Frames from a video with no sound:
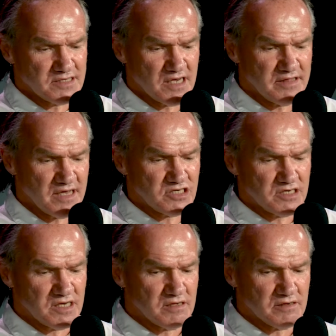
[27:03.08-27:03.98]
so next
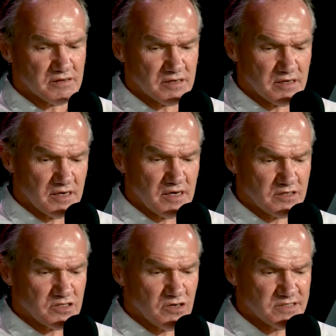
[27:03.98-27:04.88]
year,
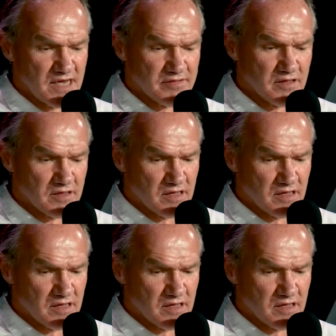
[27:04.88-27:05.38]
it turns out that